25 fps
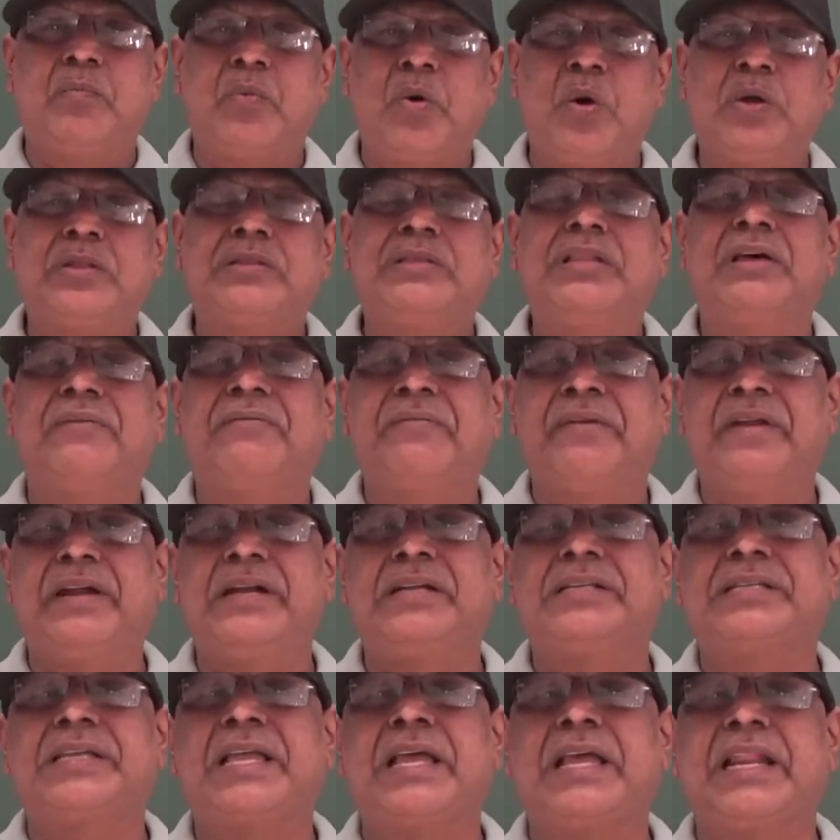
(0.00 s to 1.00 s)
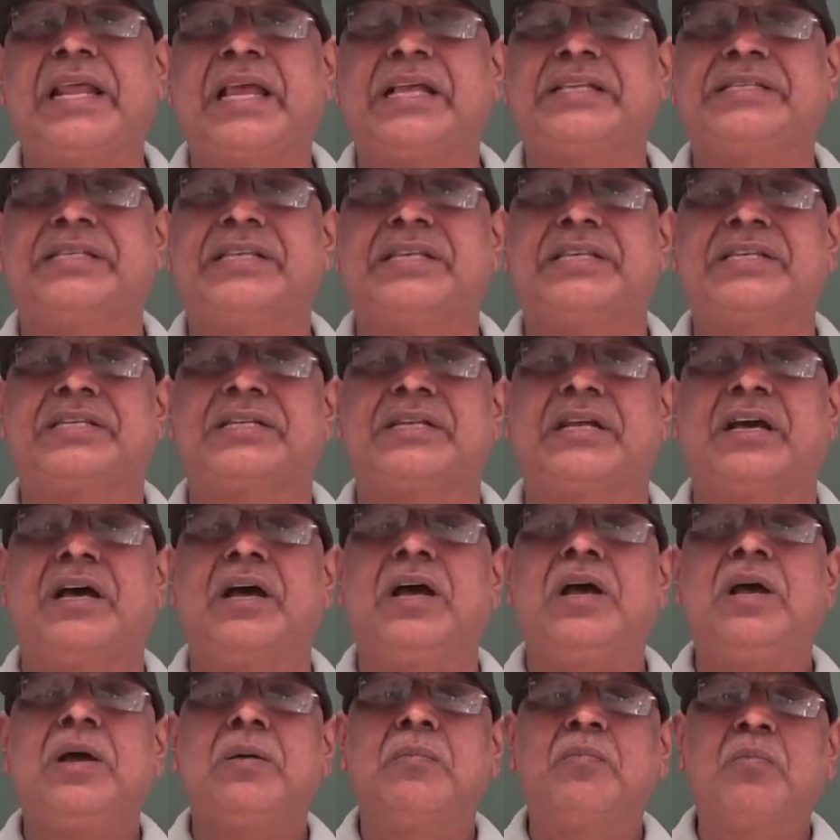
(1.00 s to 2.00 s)
Both the fields can exist
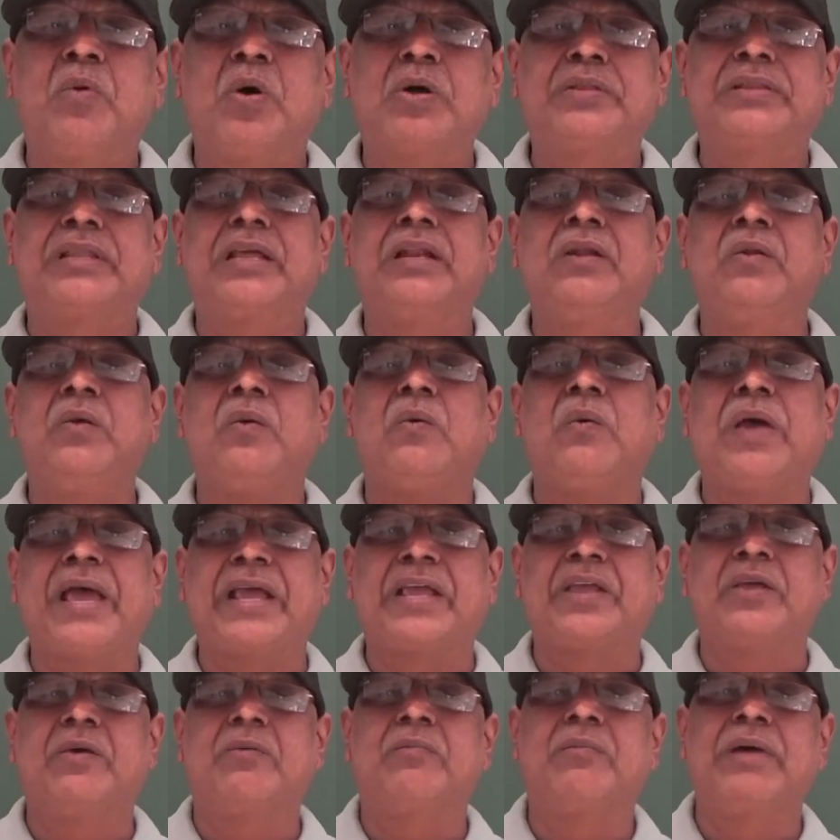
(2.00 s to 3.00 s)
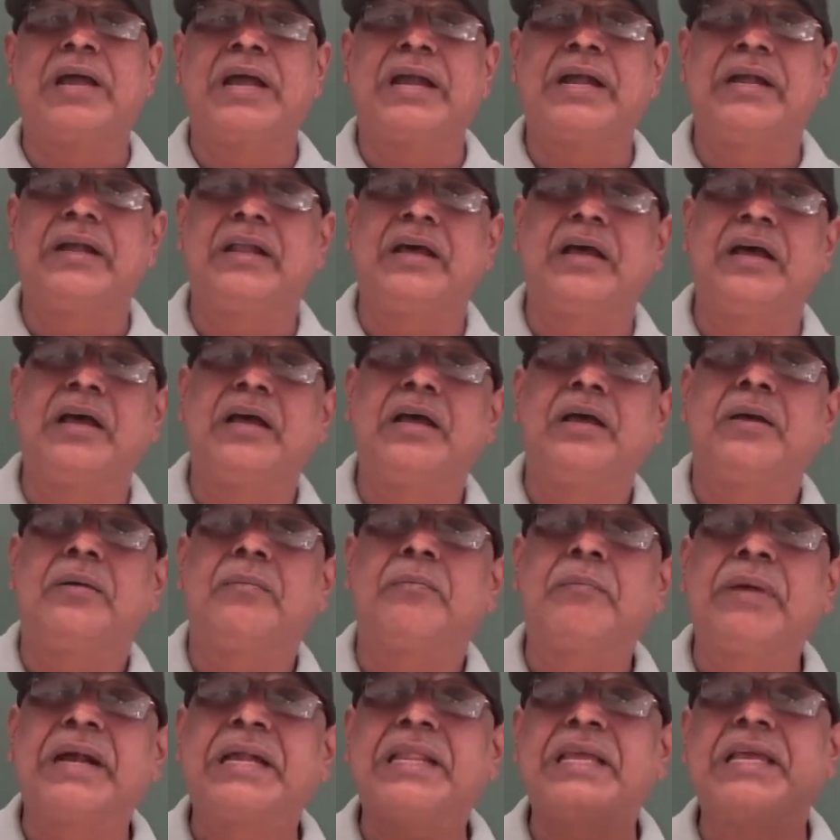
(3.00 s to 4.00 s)
both in vacuum and
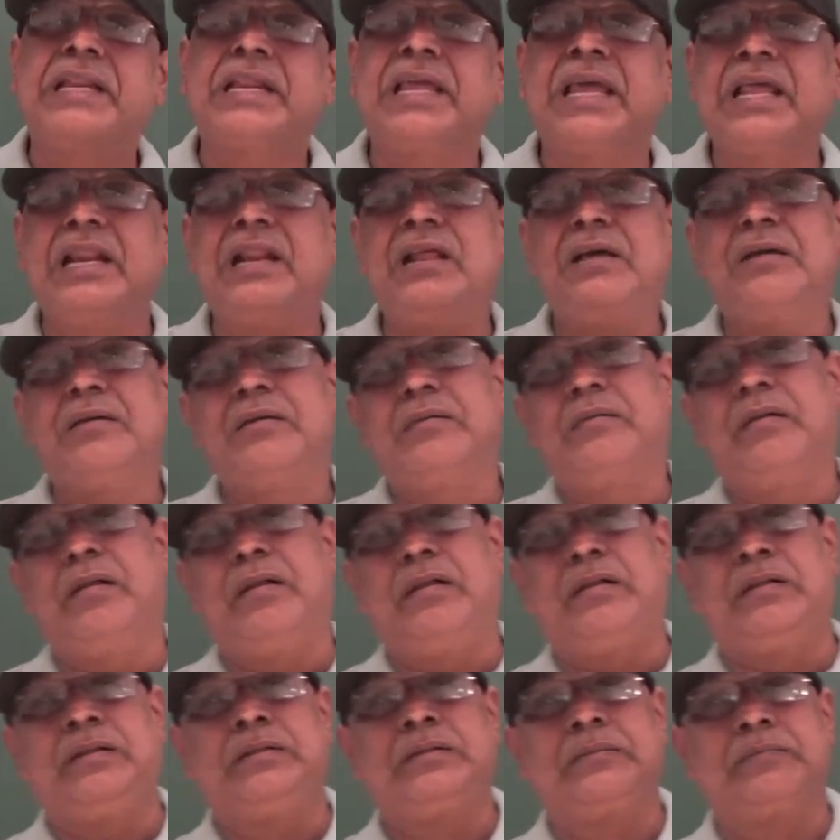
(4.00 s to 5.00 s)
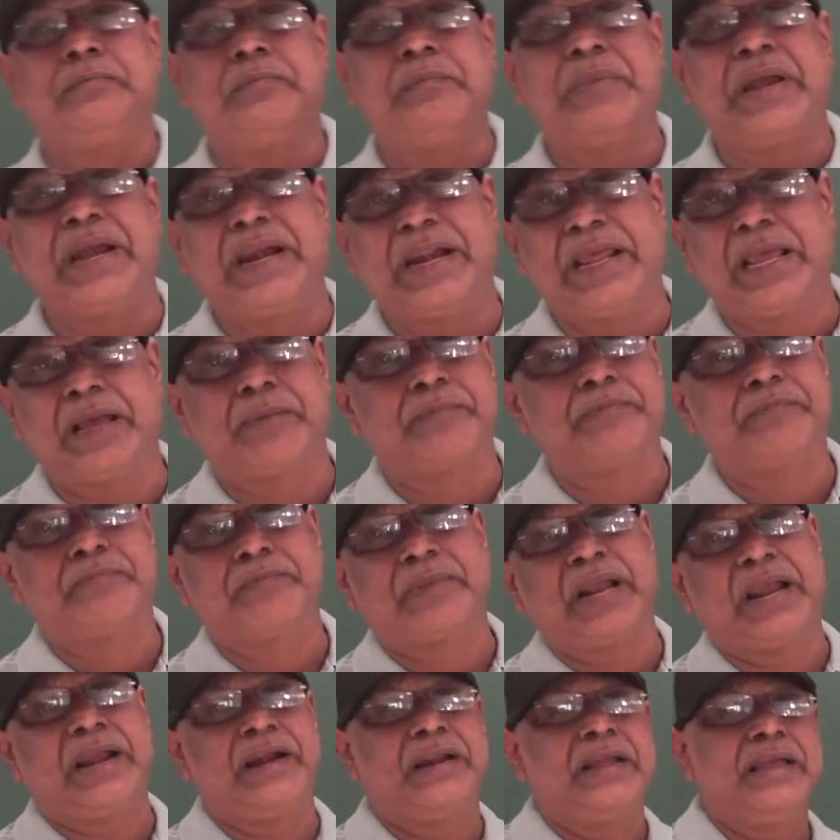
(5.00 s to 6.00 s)
material
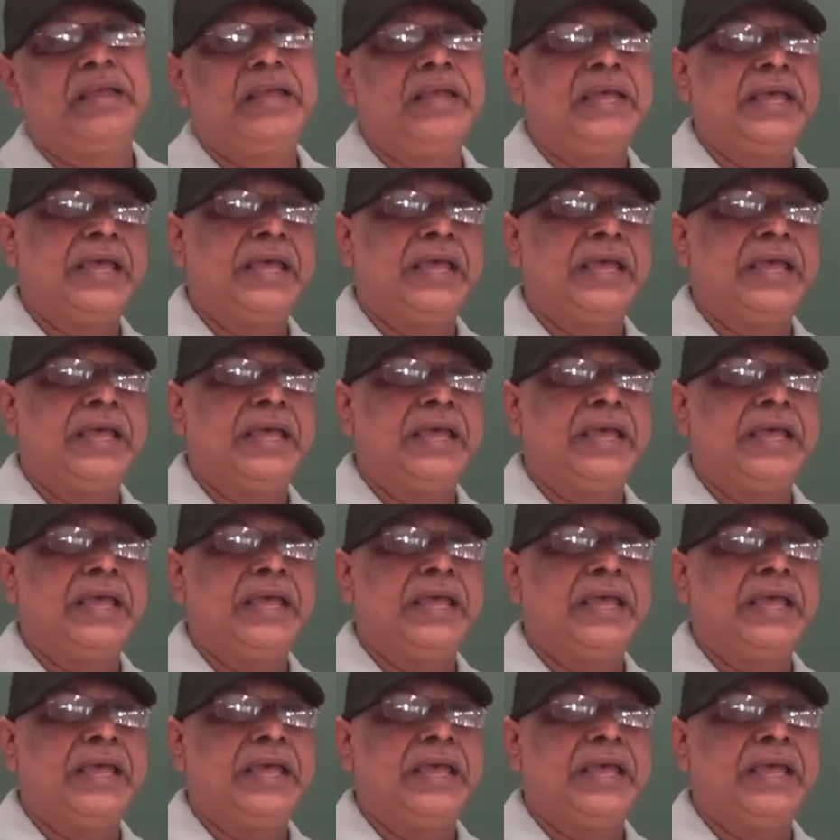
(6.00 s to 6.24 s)
medium, right.